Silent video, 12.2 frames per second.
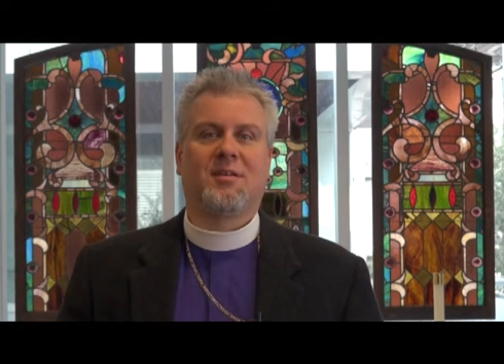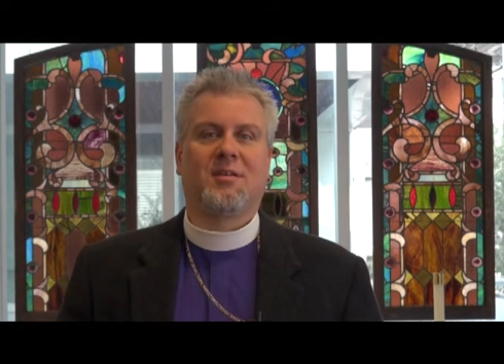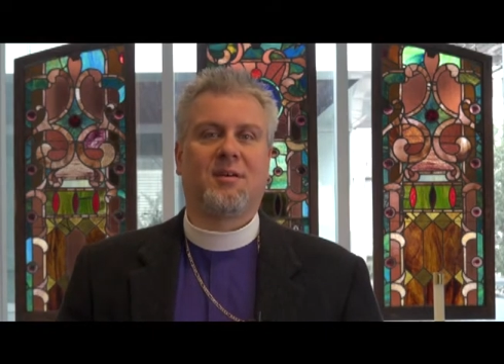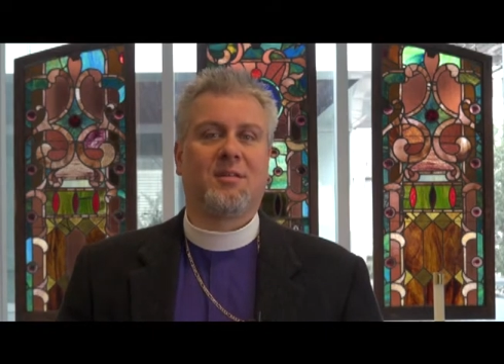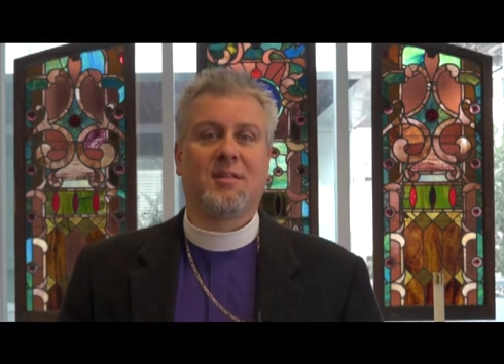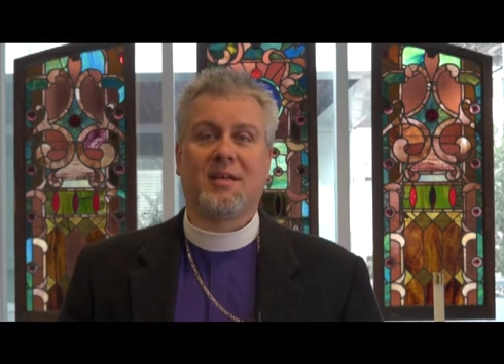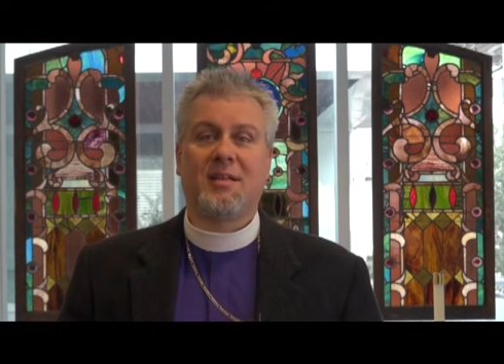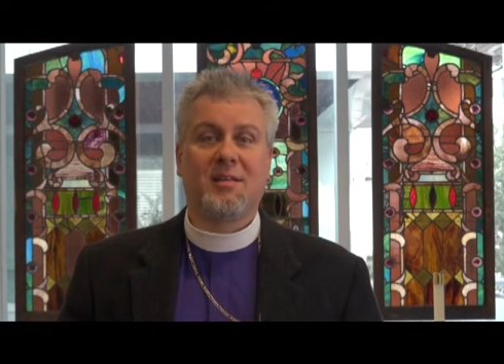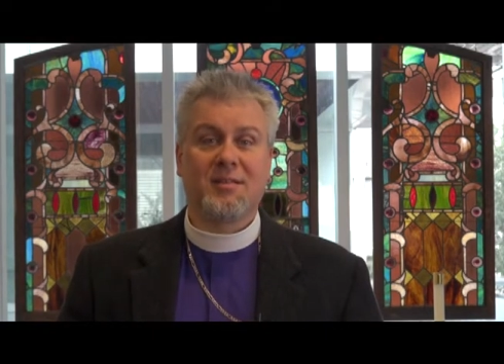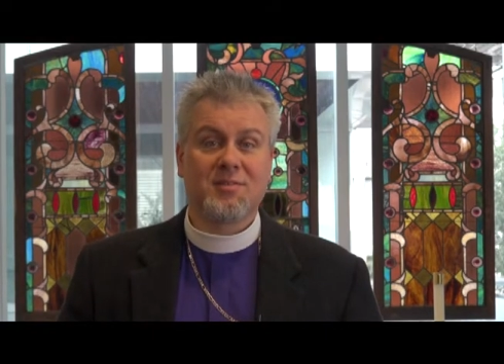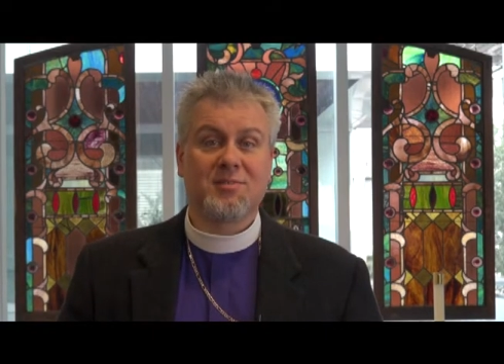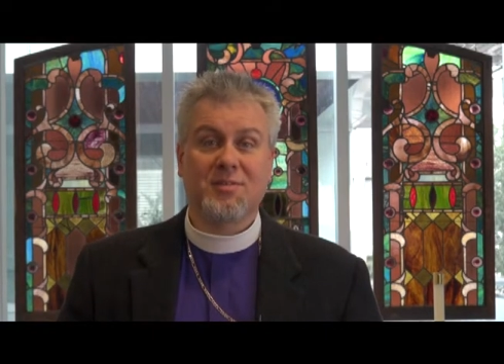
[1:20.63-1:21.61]
that
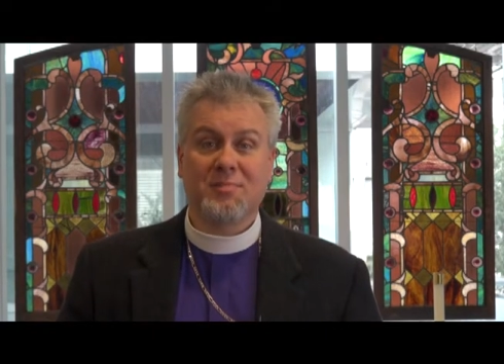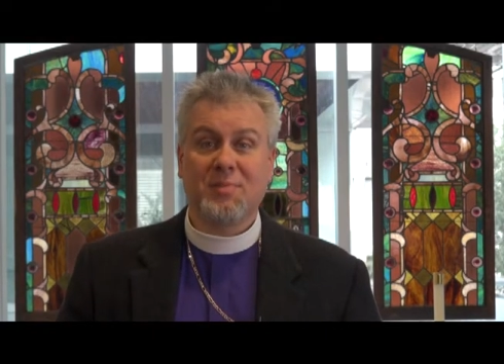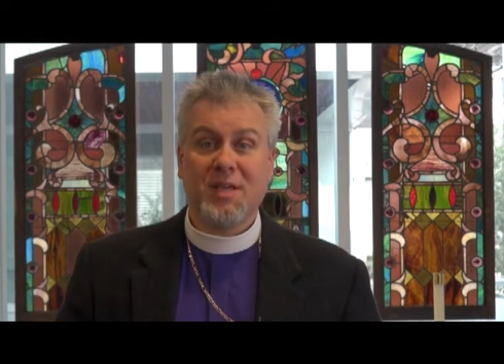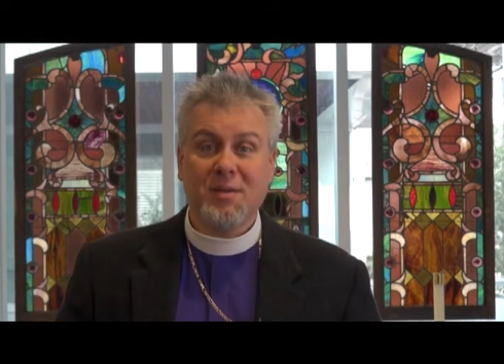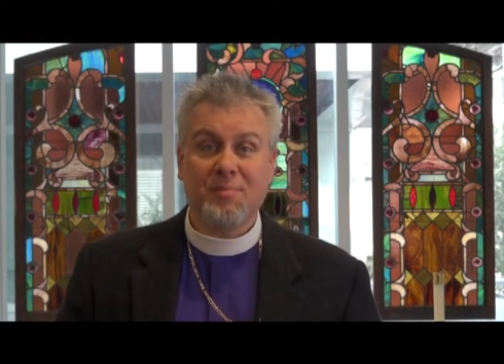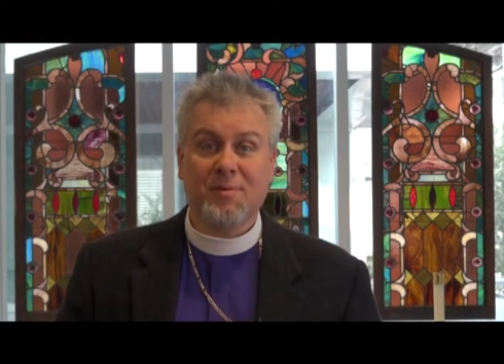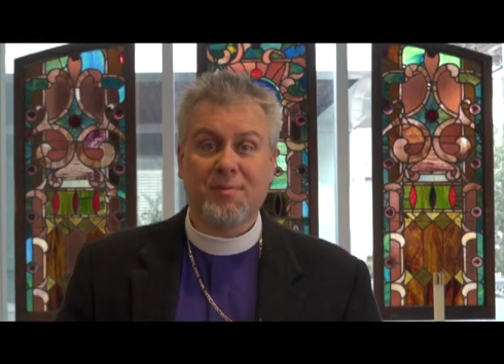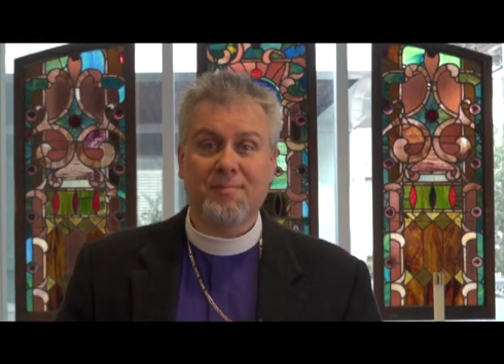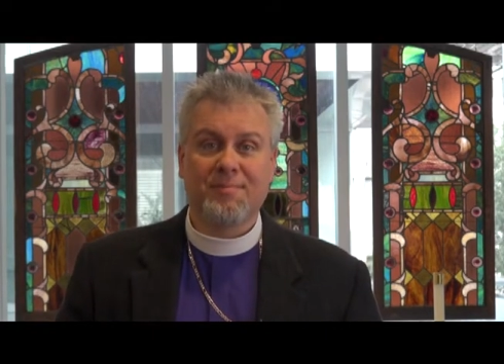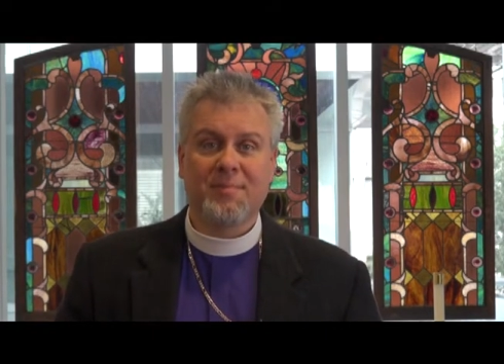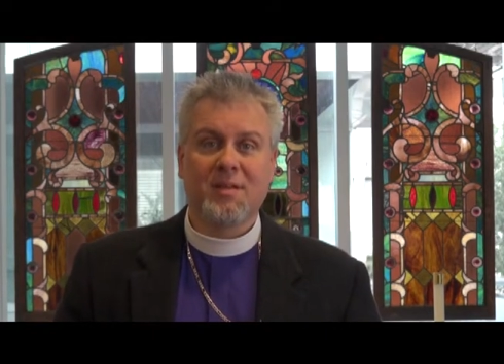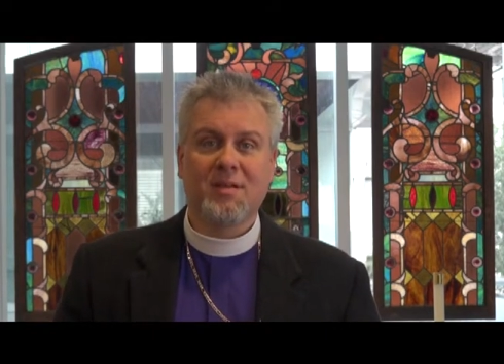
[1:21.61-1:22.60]
is the
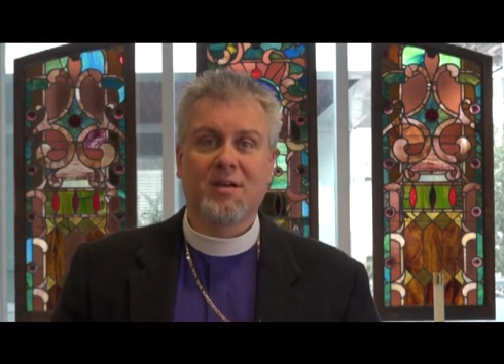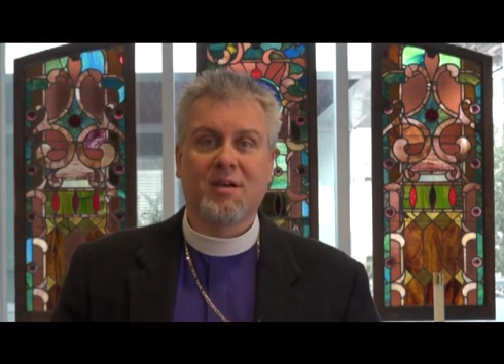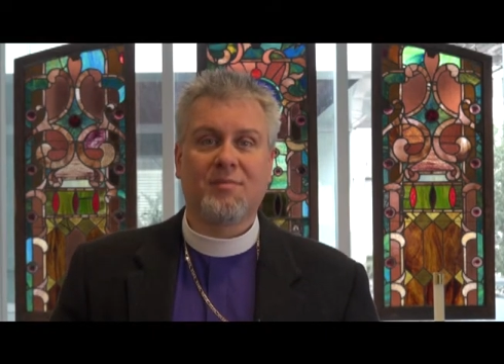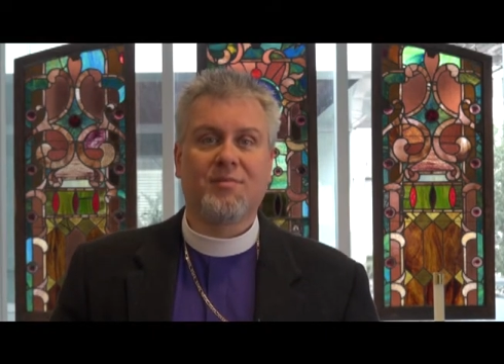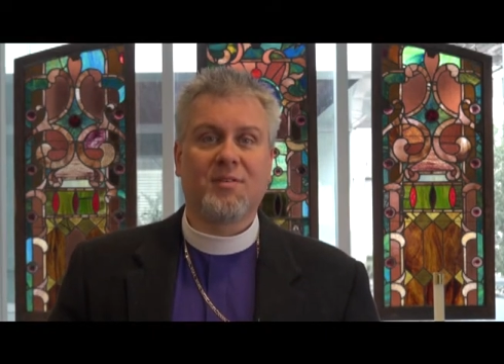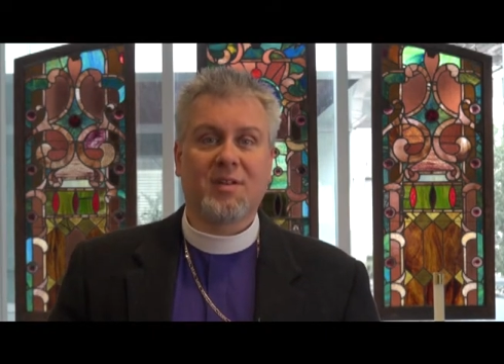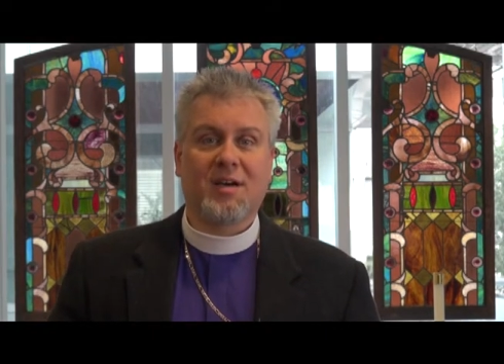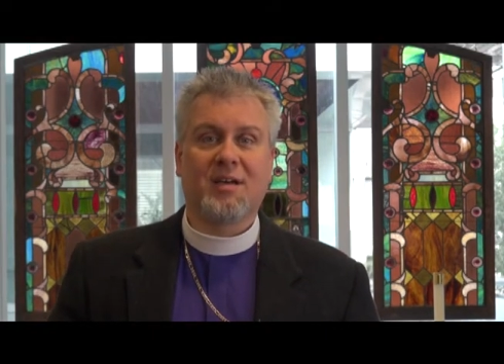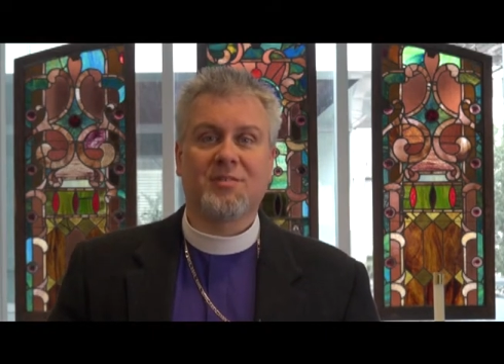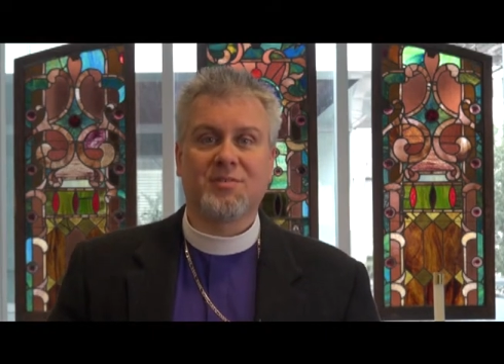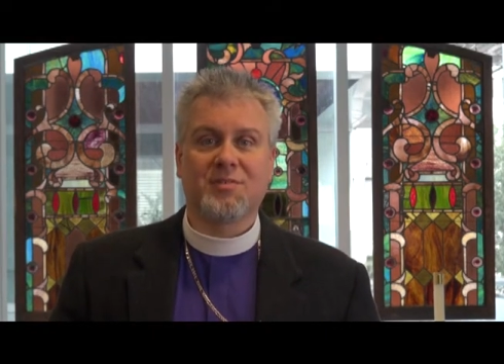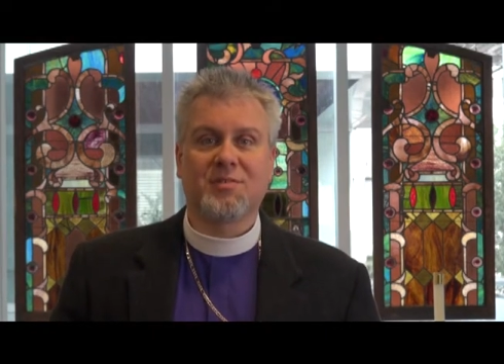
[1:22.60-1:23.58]
people of the
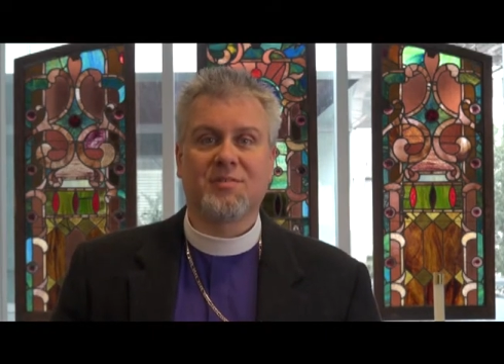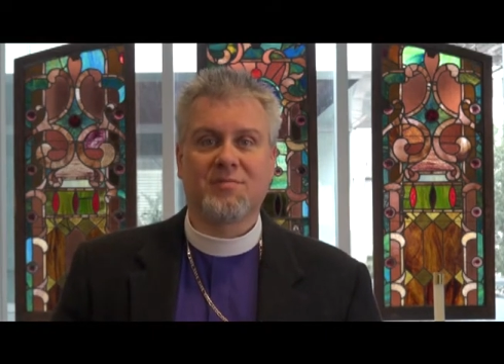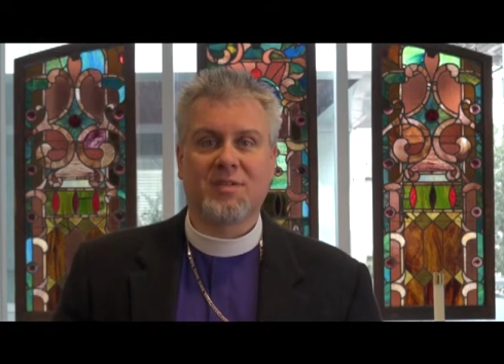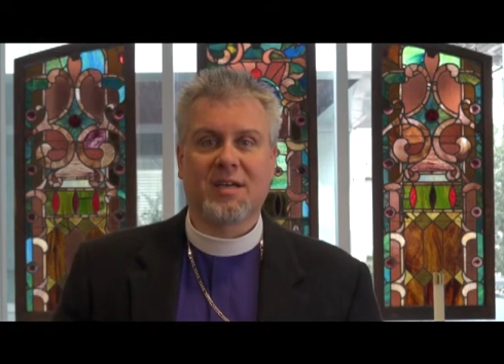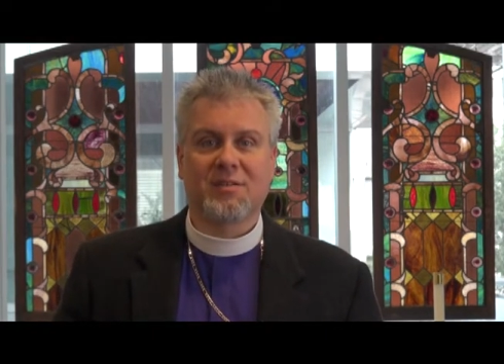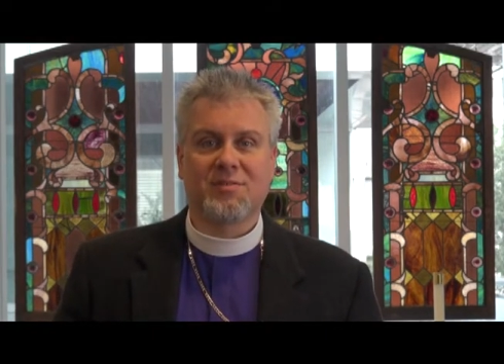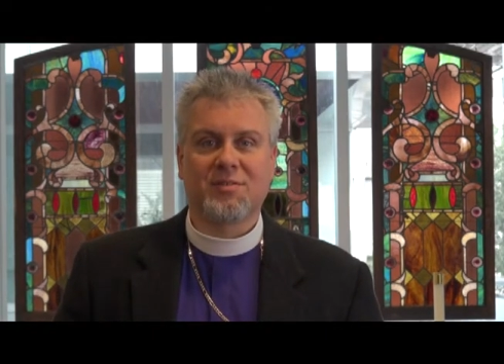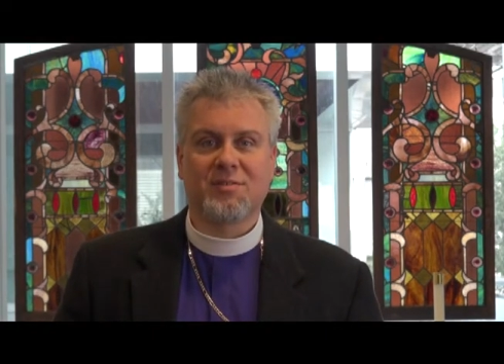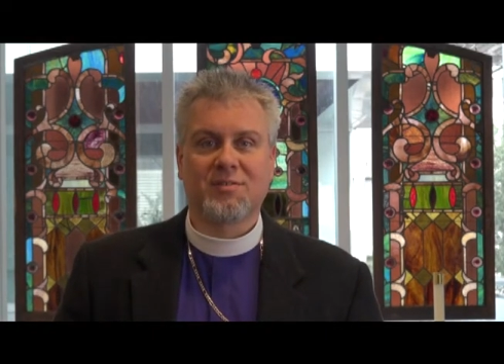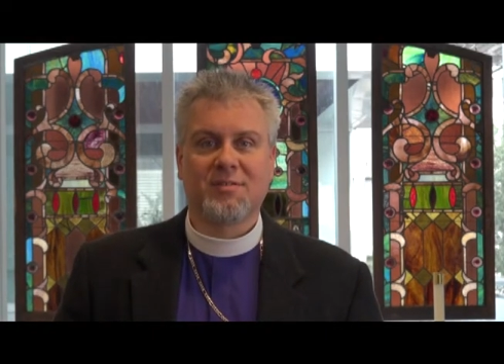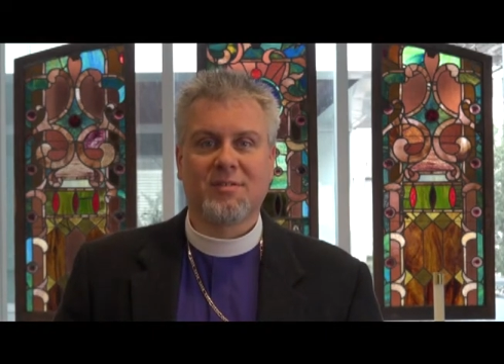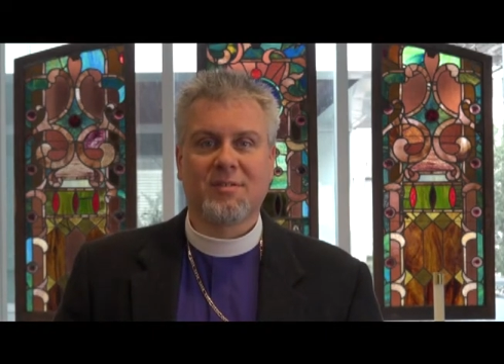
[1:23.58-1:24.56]
Diocese of
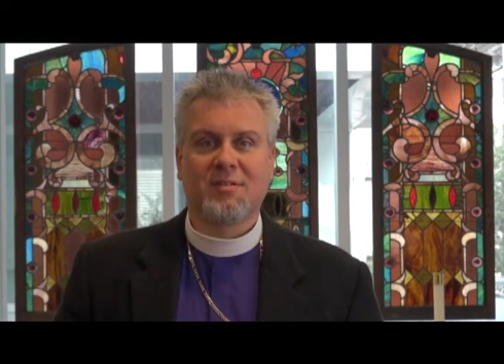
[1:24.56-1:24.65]
Texas